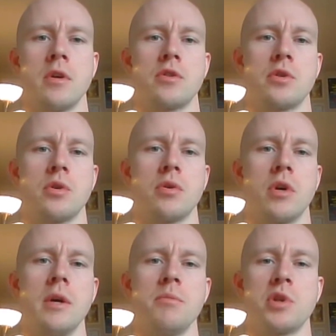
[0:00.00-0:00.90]
So
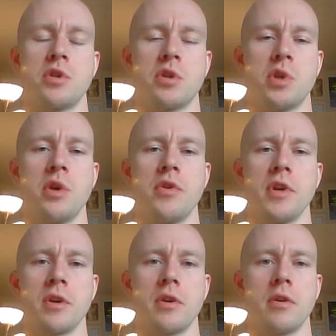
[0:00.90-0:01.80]
I'm just
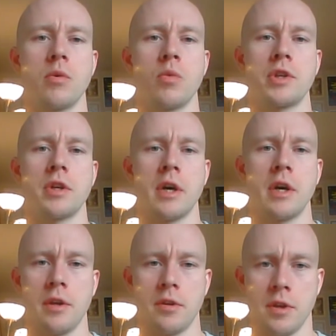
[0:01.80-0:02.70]
sharing what
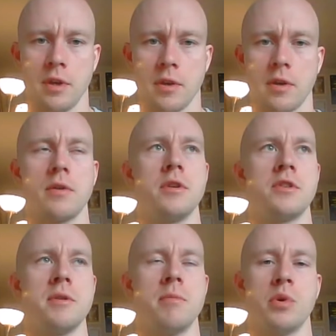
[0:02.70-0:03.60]
I think
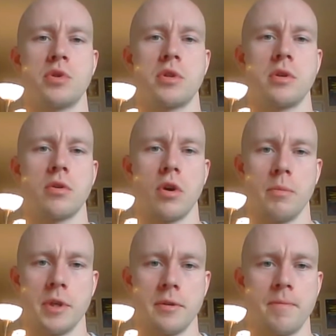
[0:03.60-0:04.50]
is the most
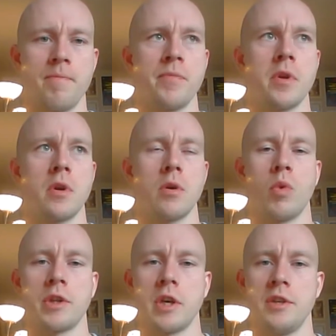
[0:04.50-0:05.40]
common,
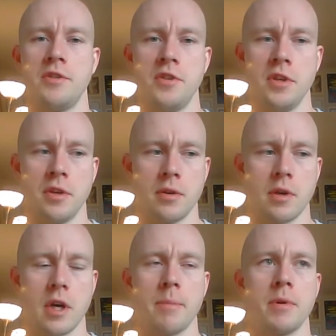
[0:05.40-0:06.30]
what I see
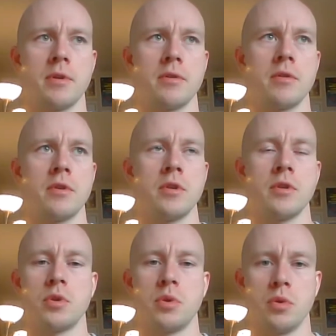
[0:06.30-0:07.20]
happen
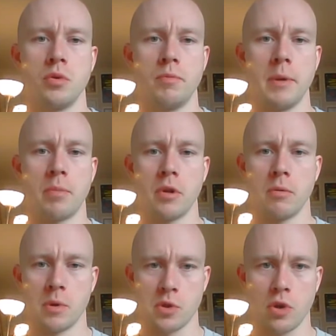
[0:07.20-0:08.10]
to people
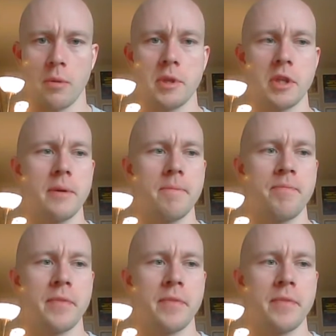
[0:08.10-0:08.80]
most commonly,